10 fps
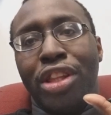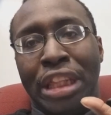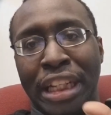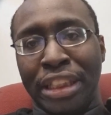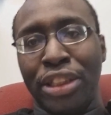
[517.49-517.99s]

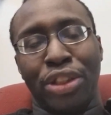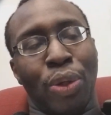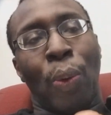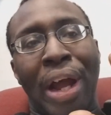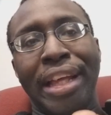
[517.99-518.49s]
This is the
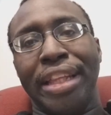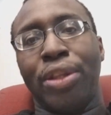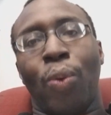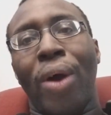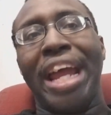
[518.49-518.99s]

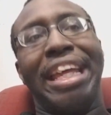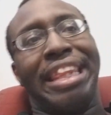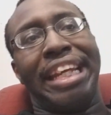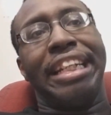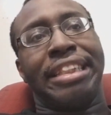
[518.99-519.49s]
way
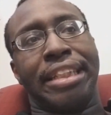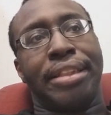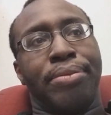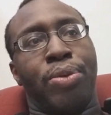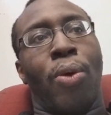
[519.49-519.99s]
these
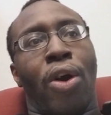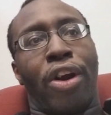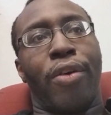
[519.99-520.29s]
systems work.